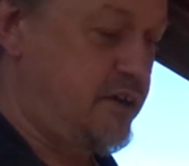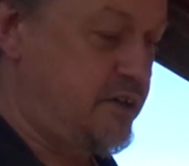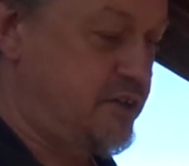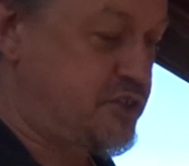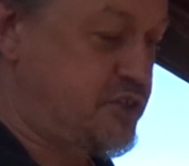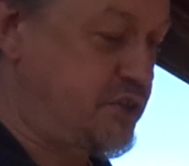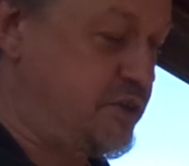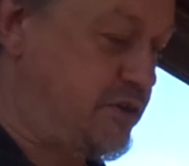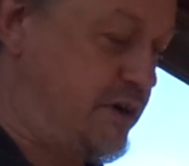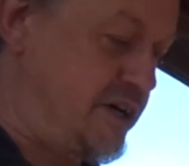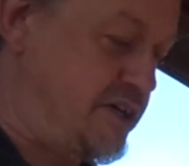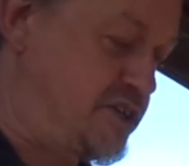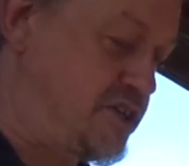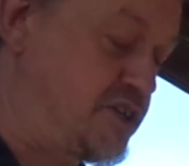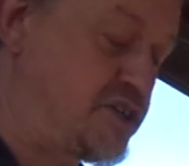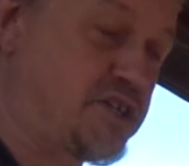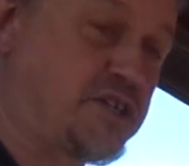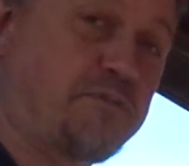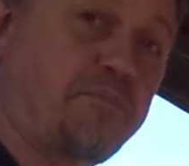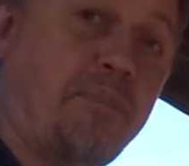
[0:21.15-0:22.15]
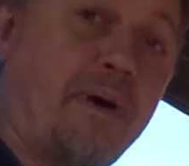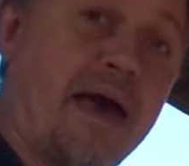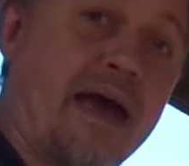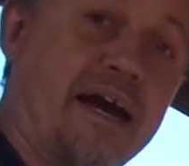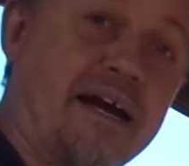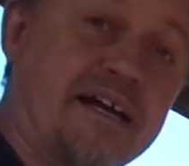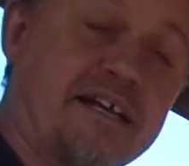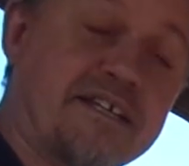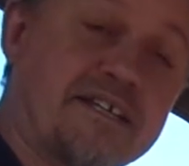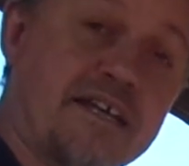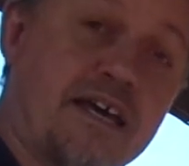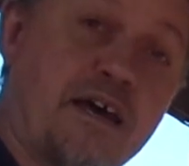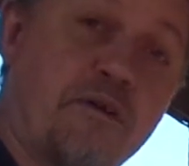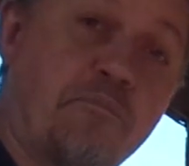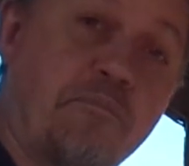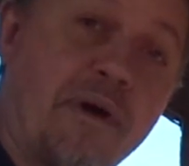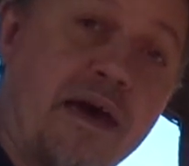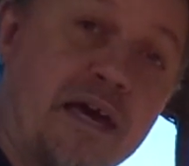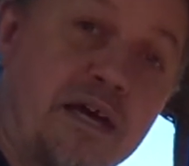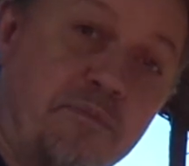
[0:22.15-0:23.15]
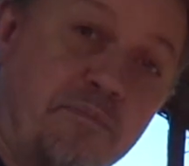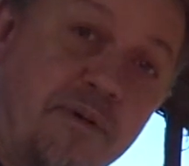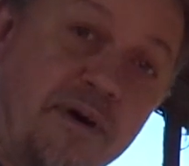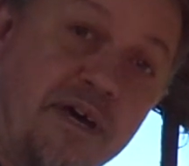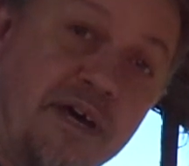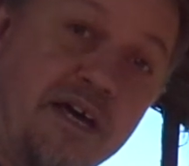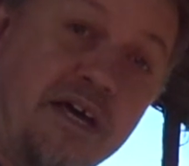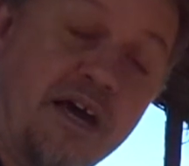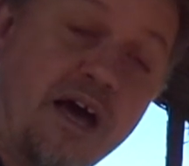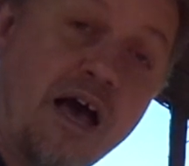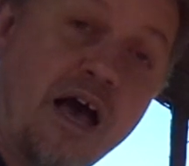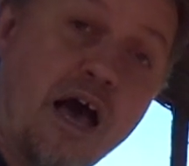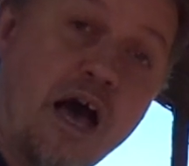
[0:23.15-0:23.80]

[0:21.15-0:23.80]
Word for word: so I suspect it may be